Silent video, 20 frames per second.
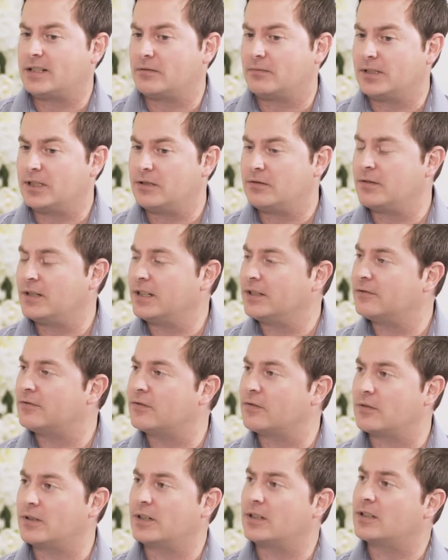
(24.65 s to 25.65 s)
a retreat
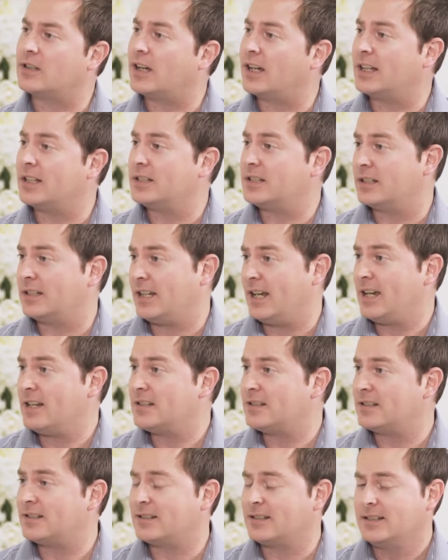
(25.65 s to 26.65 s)
for their clients and
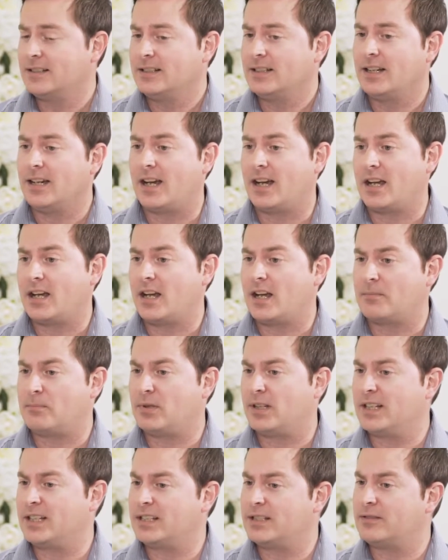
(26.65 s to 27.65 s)
guests, a
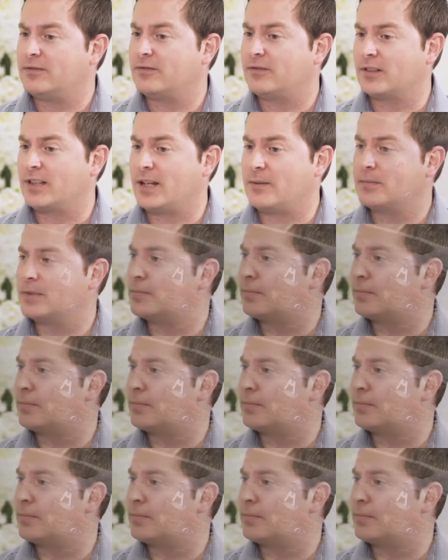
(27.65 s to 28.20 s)
place for them to